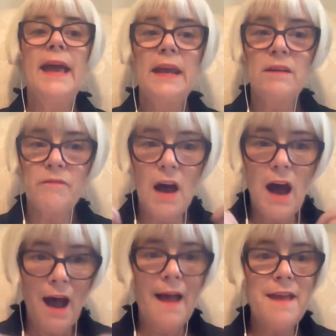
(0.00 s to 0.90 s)
And if
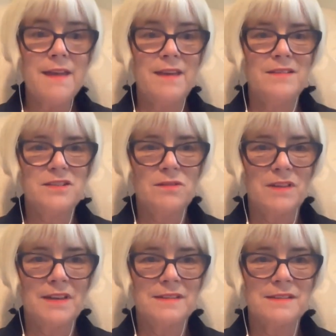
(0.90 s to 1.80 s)
I can
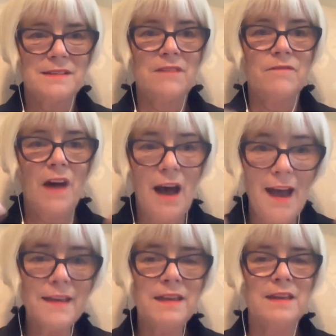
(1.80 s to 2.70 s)
do this, if
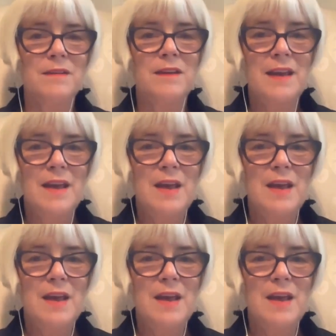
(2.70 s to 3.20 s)
I can